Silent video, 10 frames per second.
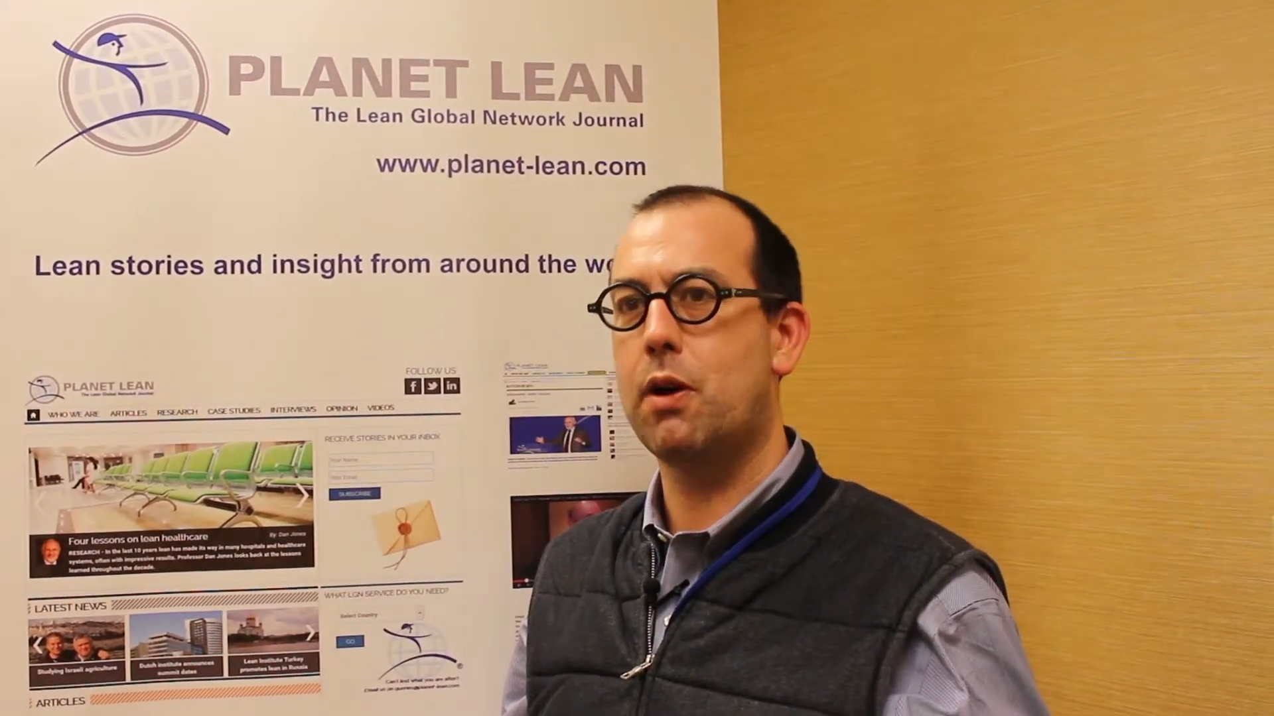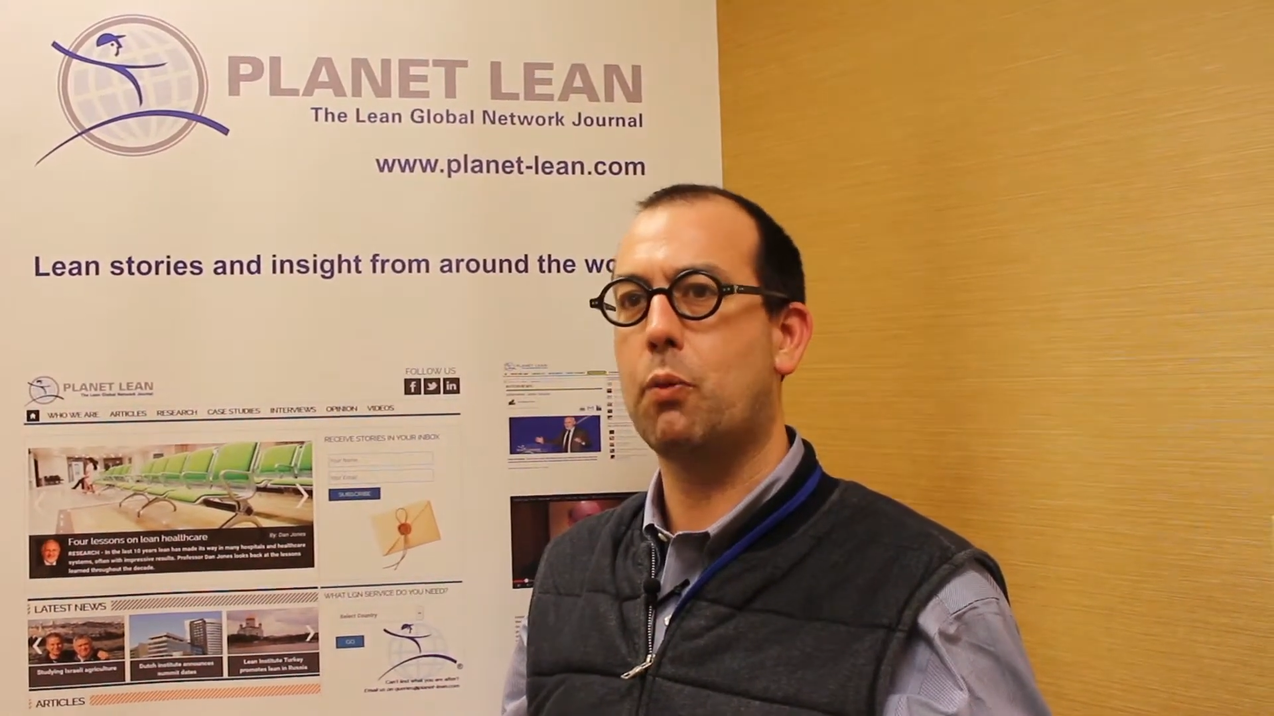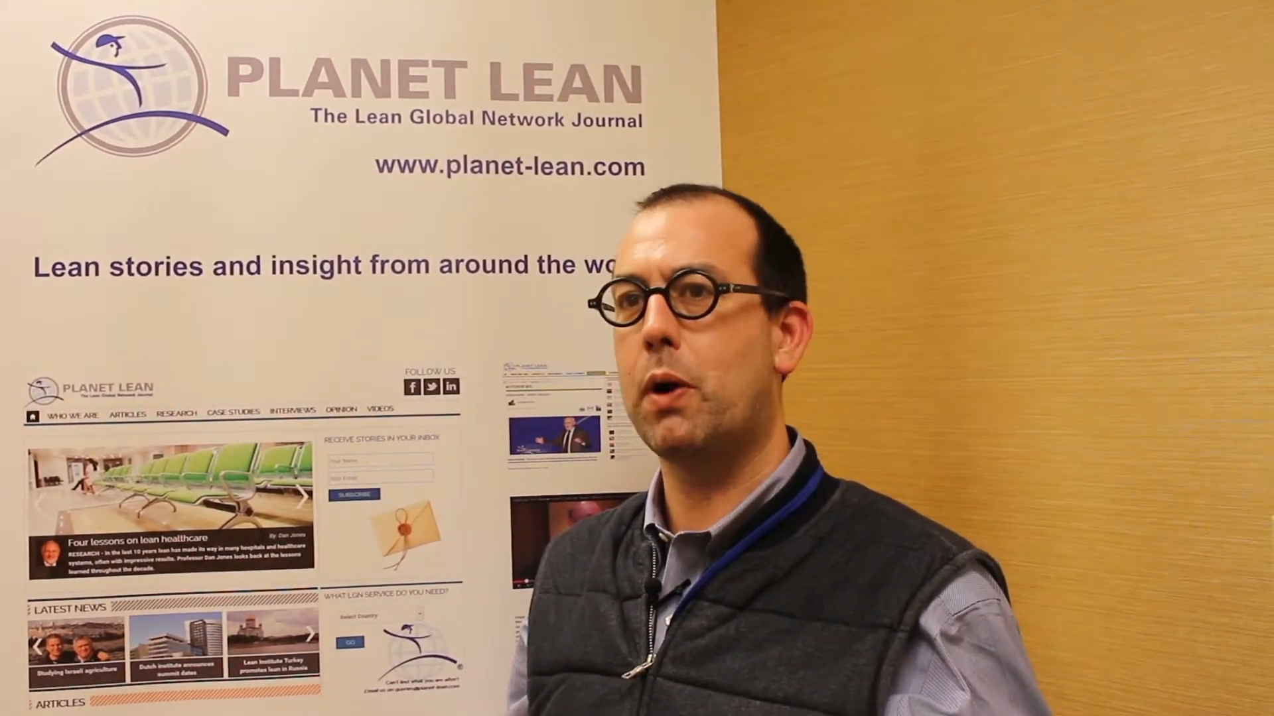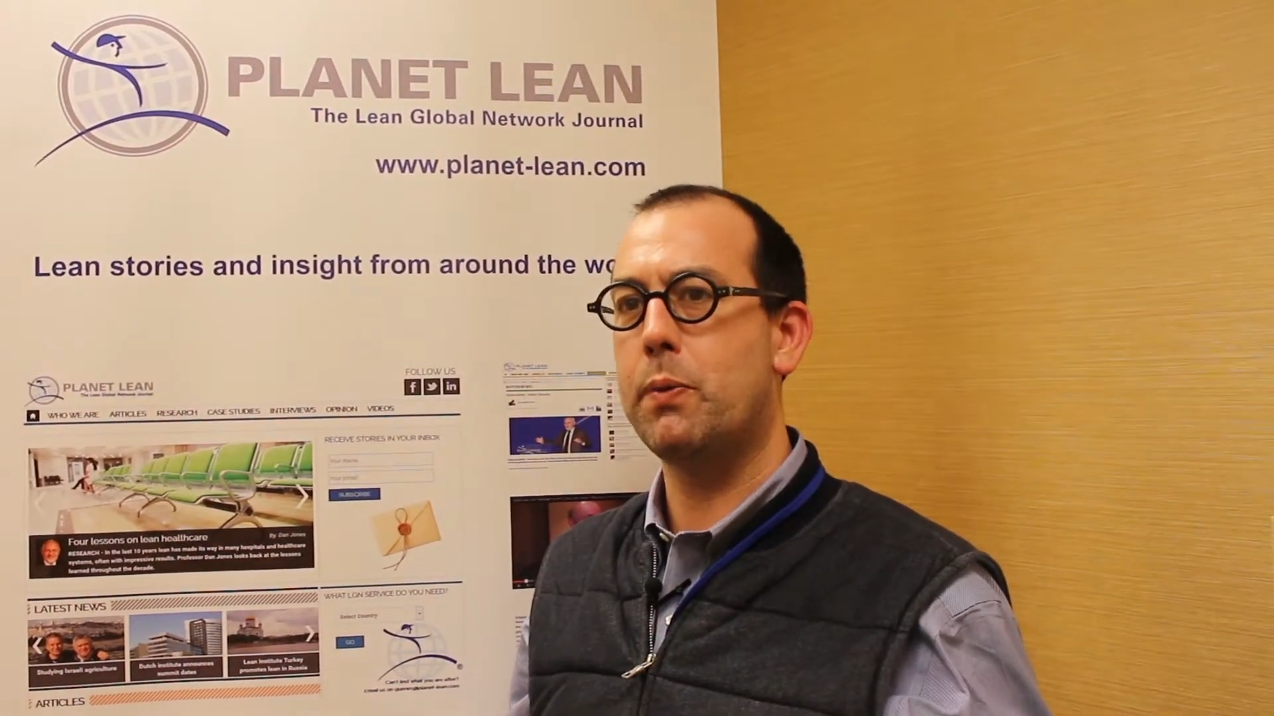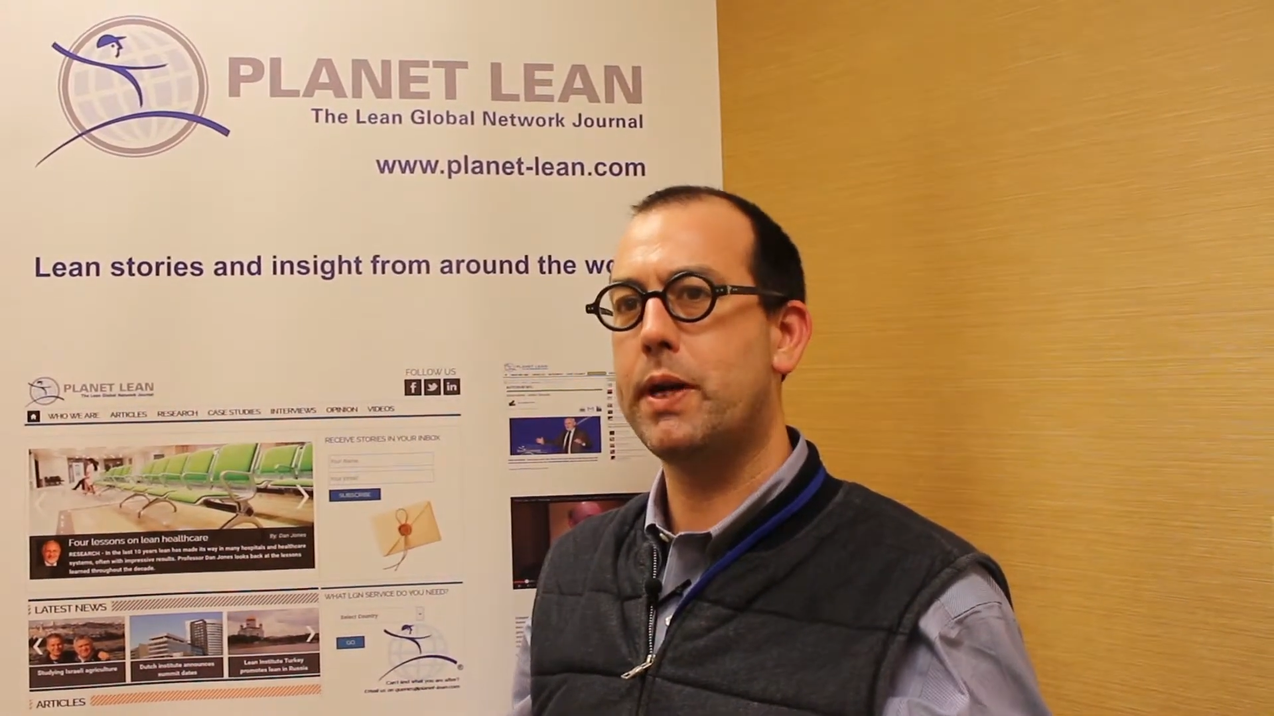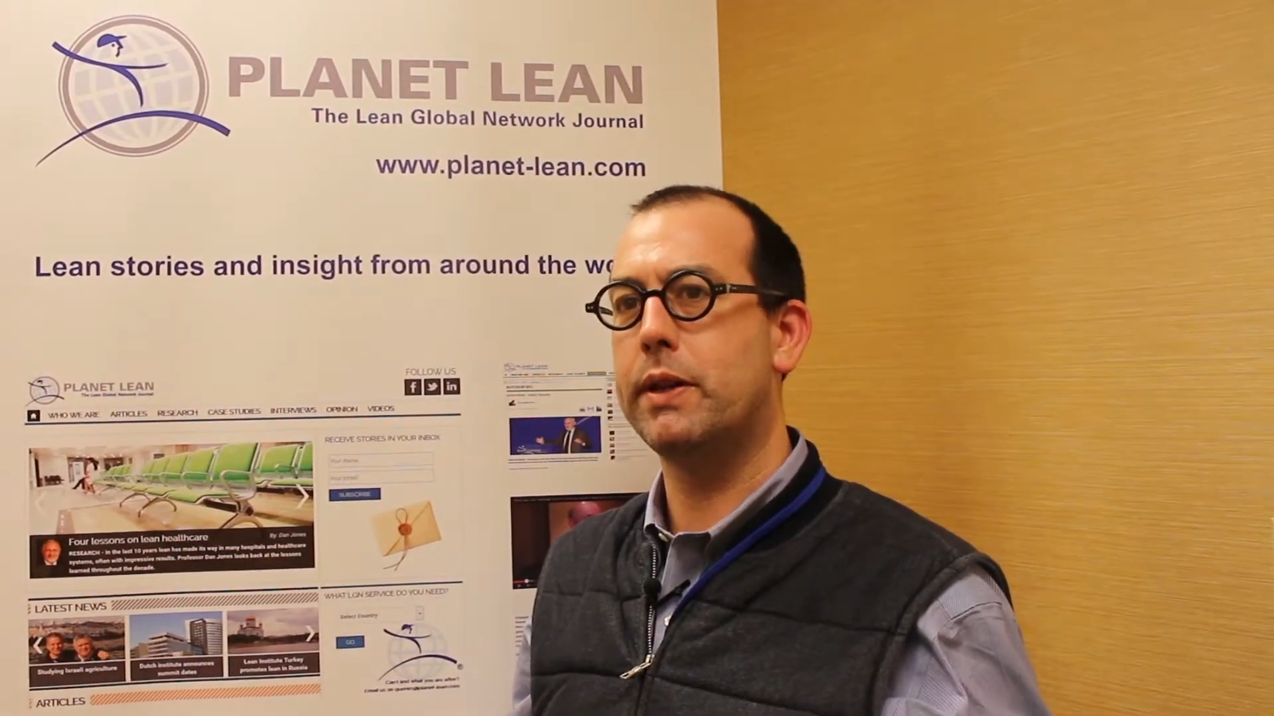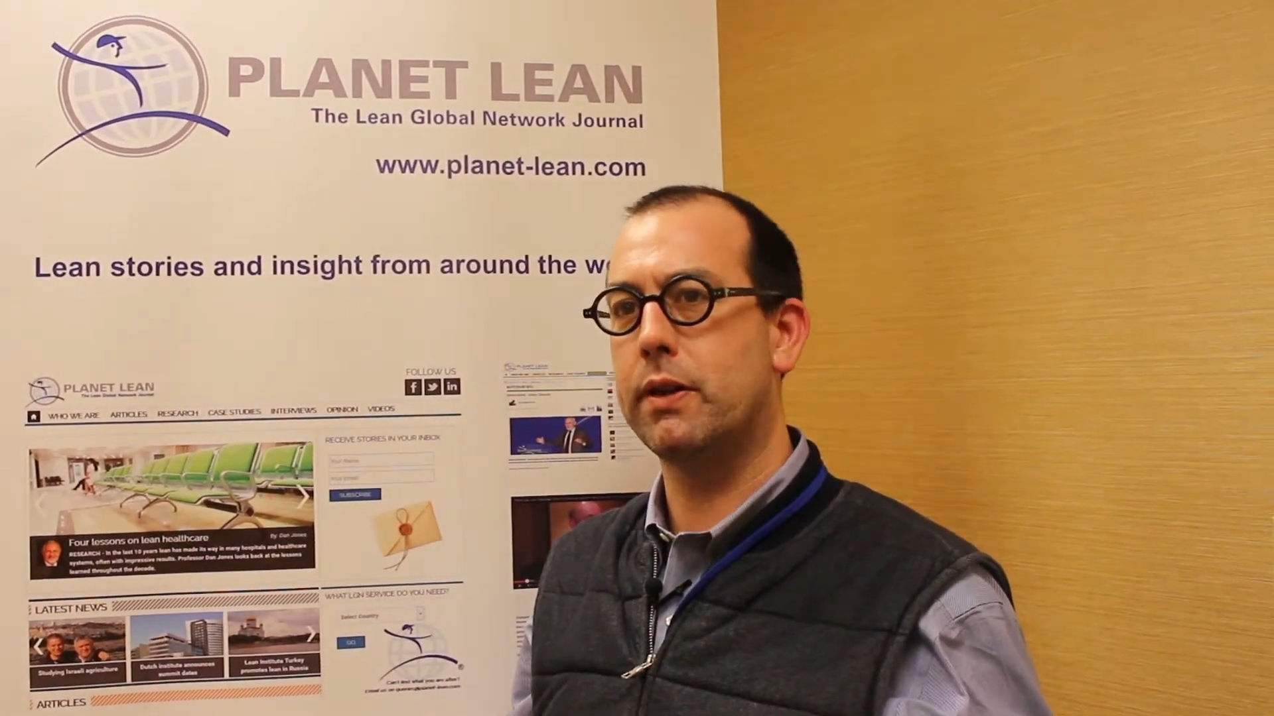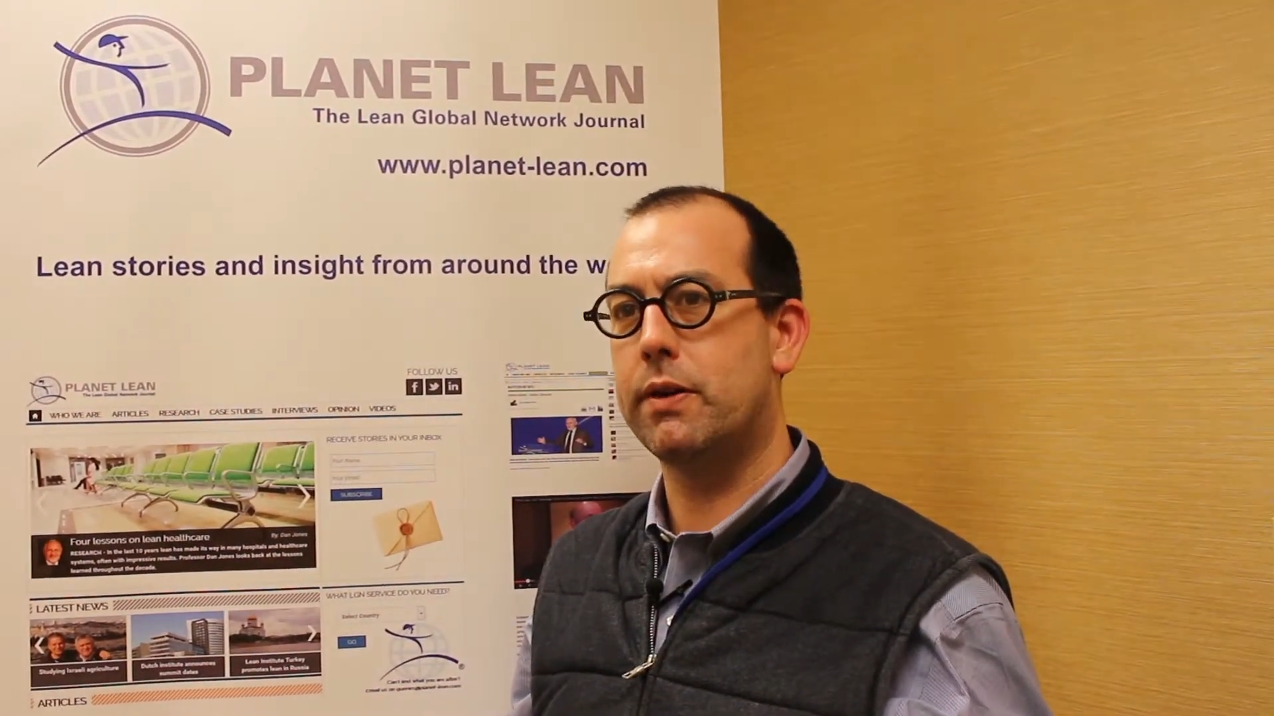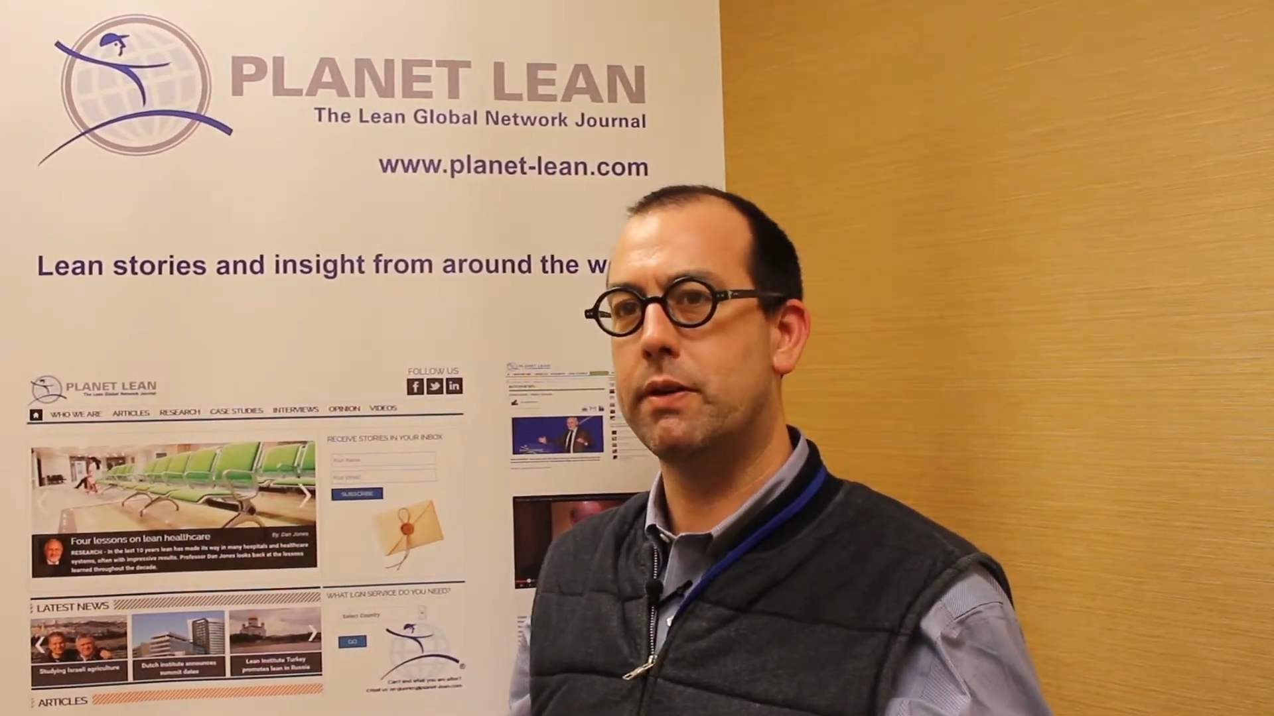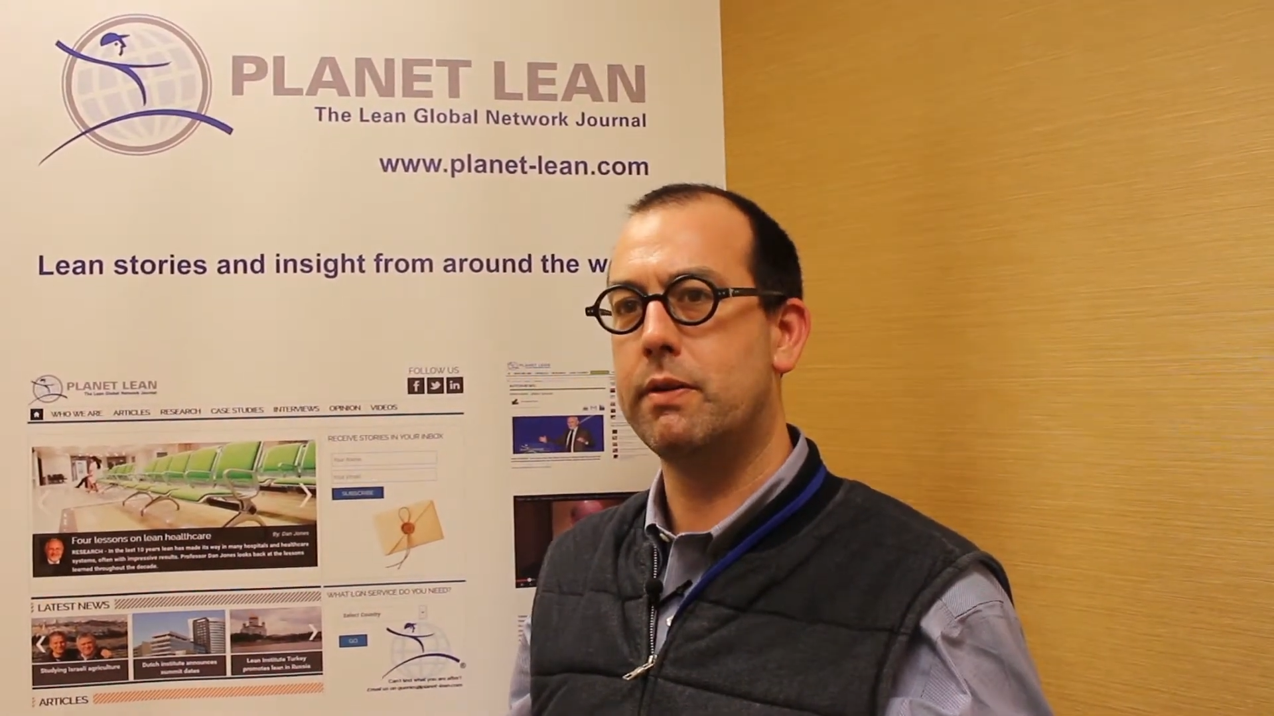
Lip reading: are where we can learn.